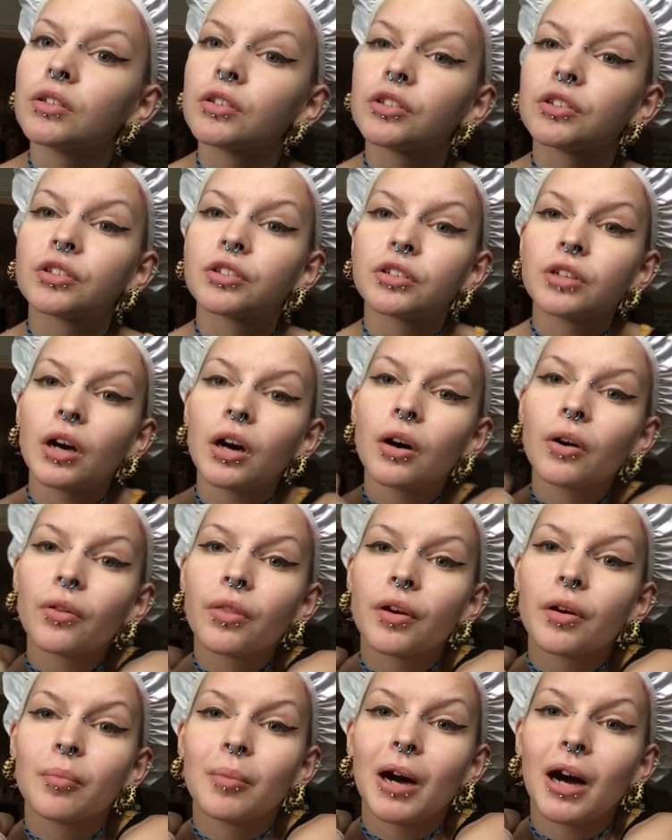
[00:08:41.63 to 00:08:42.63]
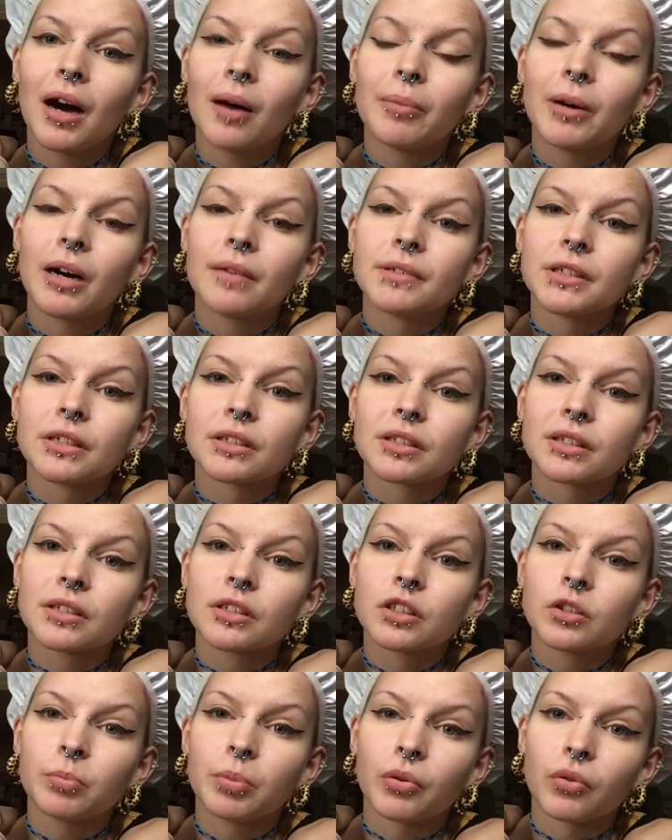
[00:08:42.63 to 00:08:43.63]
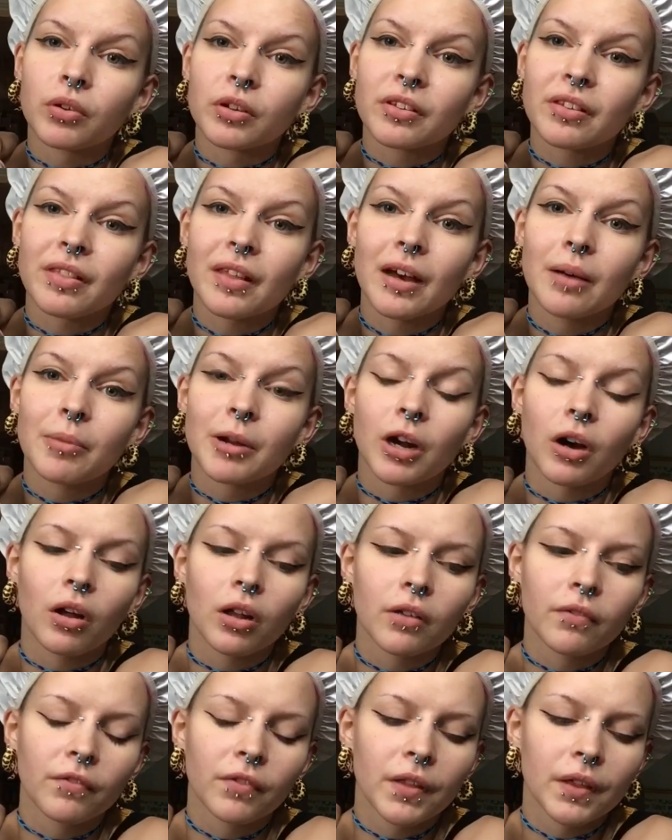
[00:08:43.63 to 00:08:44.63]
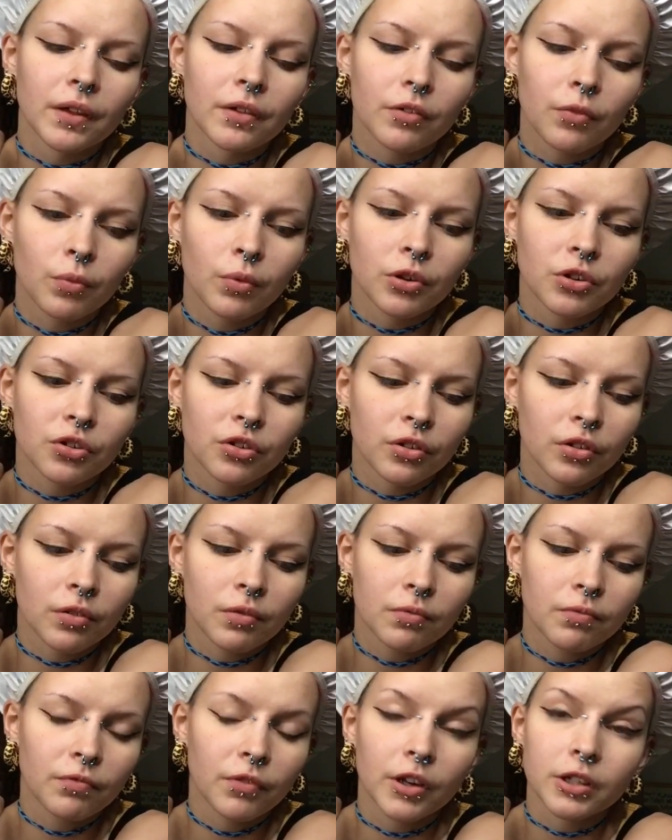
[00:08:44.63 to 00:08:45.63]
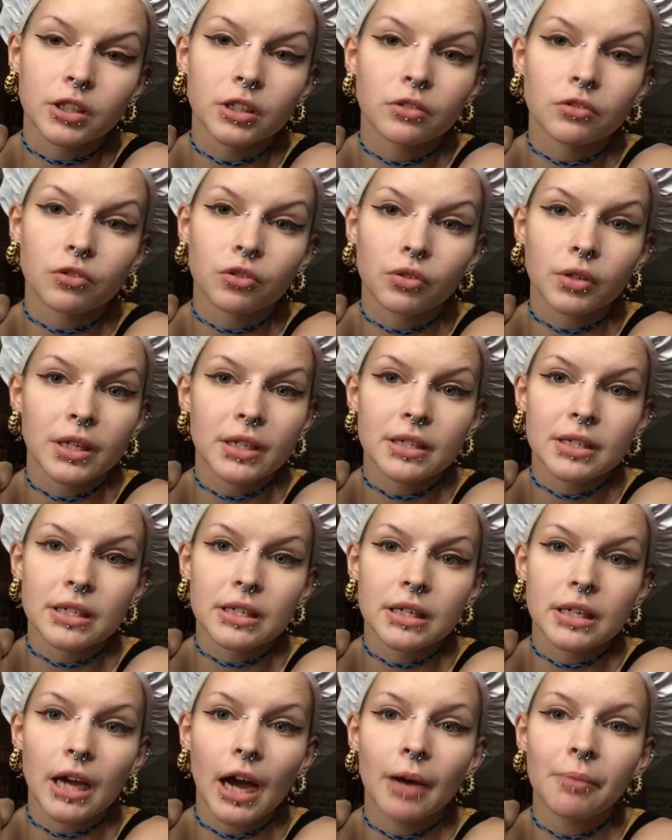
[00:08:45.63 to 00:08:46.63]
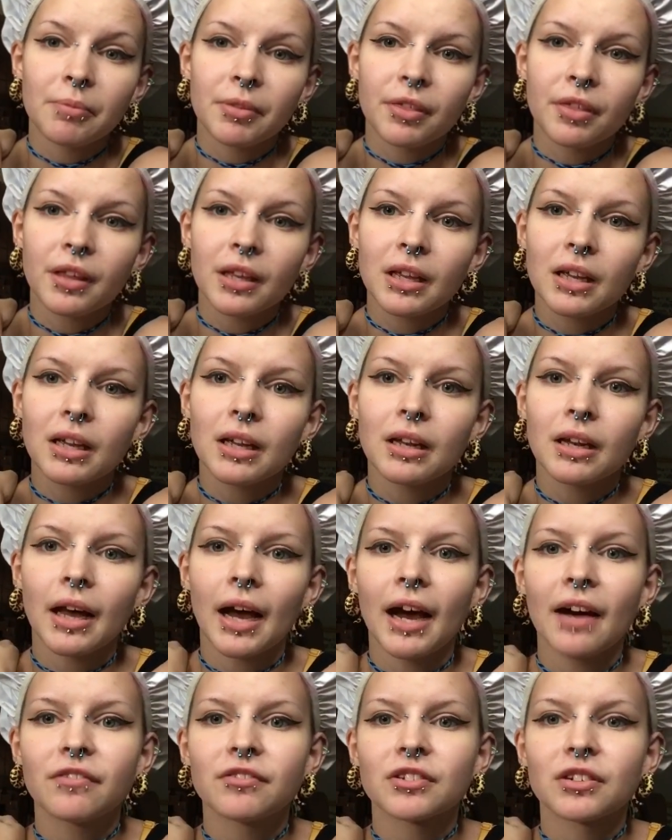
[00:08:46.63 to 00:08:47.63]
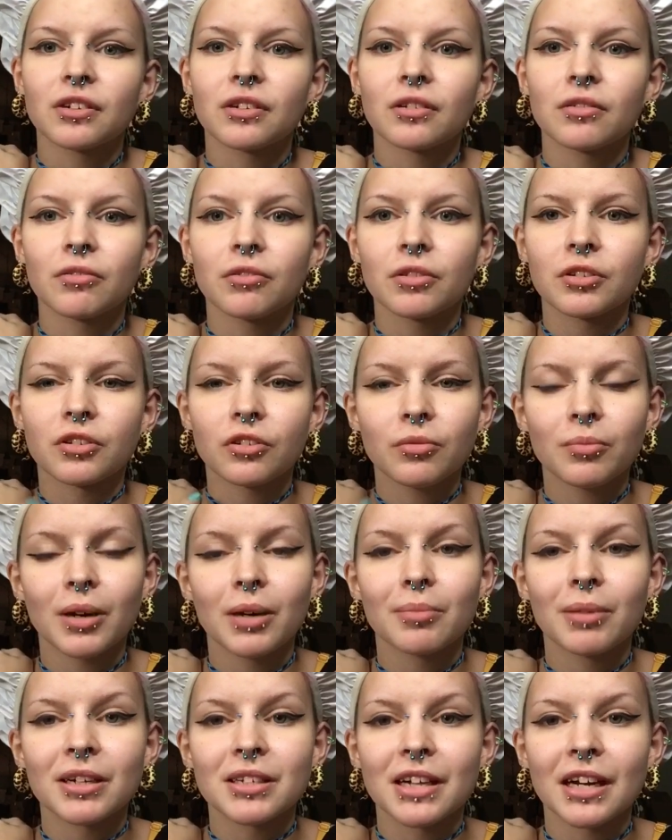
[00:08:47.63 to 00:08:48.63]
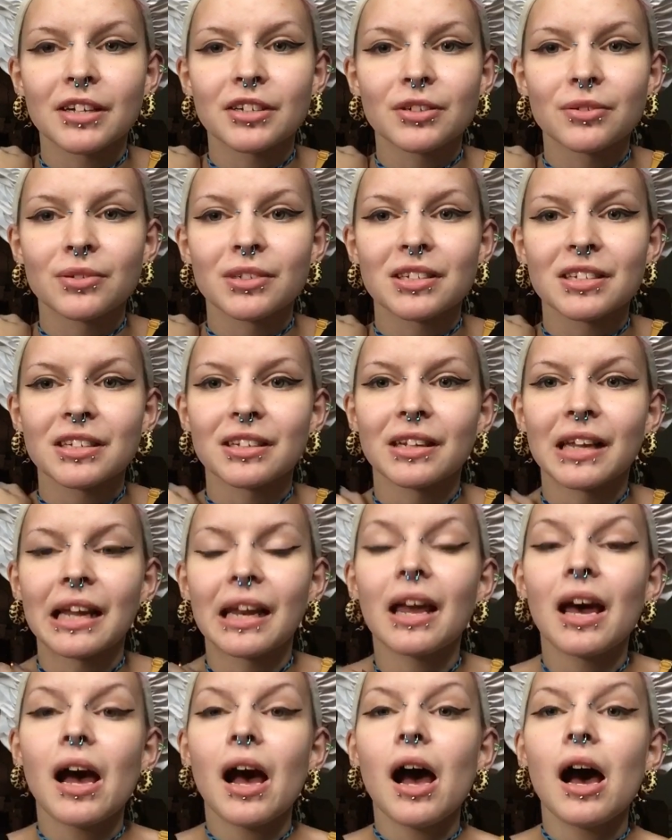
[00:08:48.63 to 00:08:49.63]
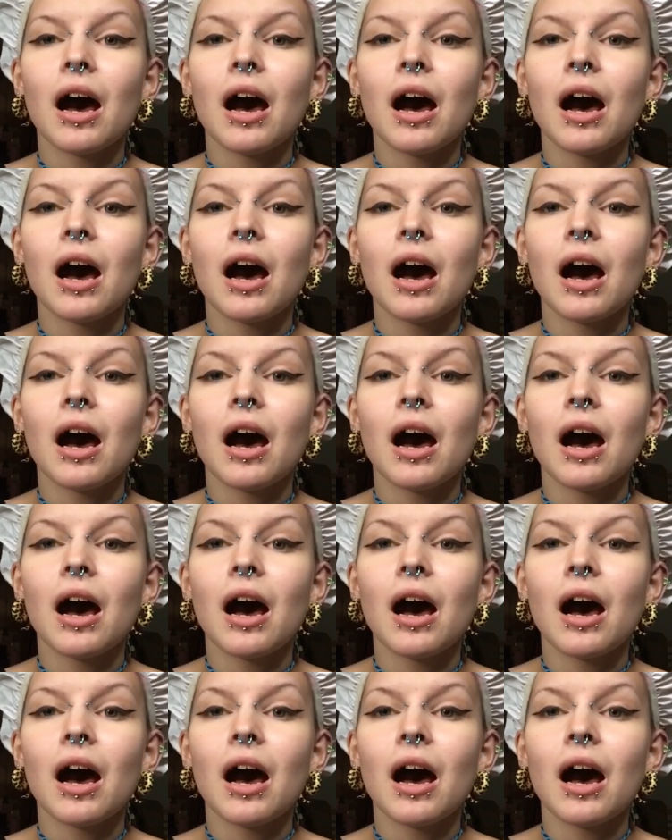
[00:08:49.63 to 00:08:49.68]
So their mom obviously supports them in all of this, which is fucking crazy. I'm thinking after, don't mind my tattoo, it's healing.